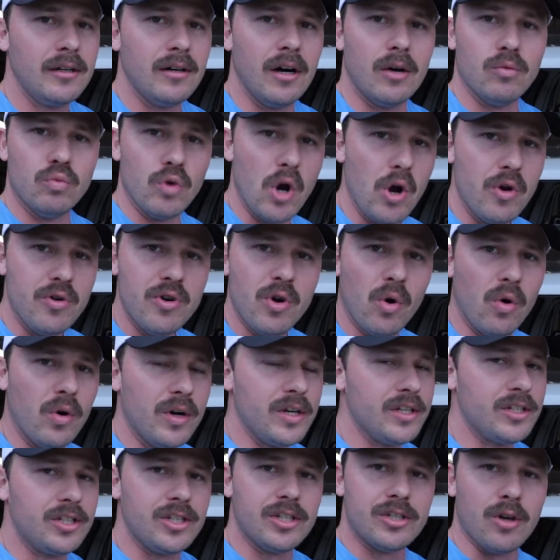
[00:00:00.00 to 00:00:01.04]
road
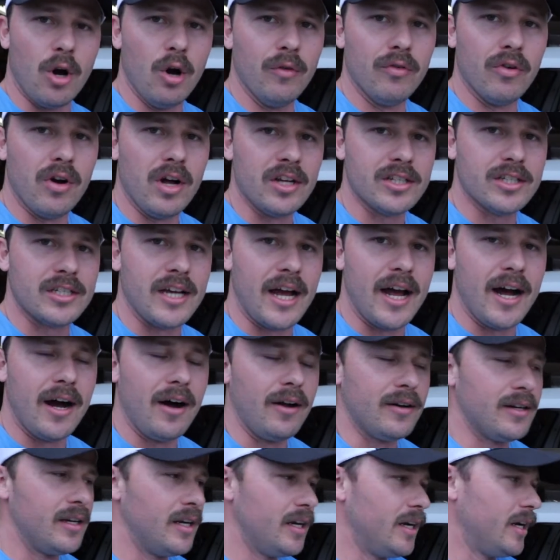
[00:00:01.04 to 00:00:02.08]
noise, just overall
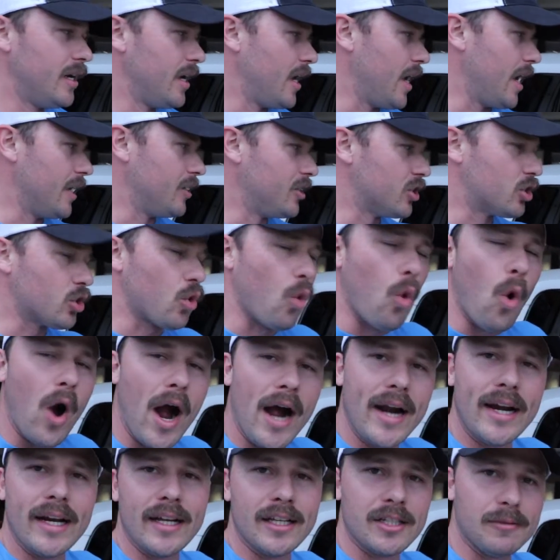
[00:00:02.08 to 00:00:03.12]
sound, and just
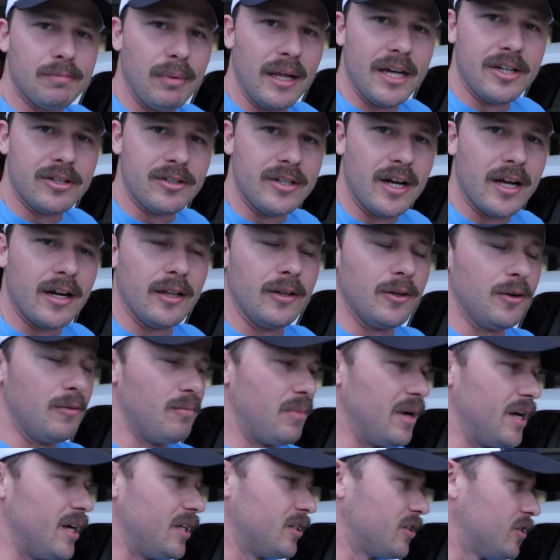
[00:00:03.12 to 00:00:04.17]
quieting this Bazer down a little
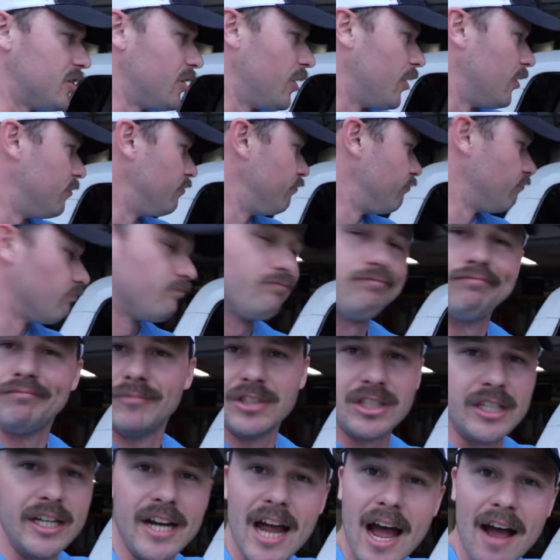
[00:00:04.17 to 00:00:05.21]
bit. So
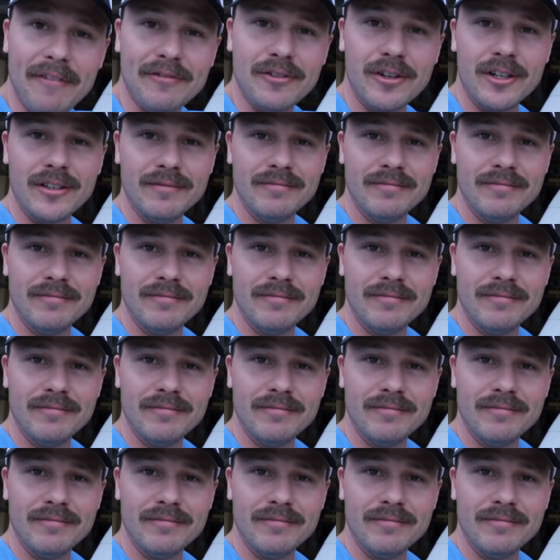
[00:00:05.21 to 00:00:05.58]
let's get after it.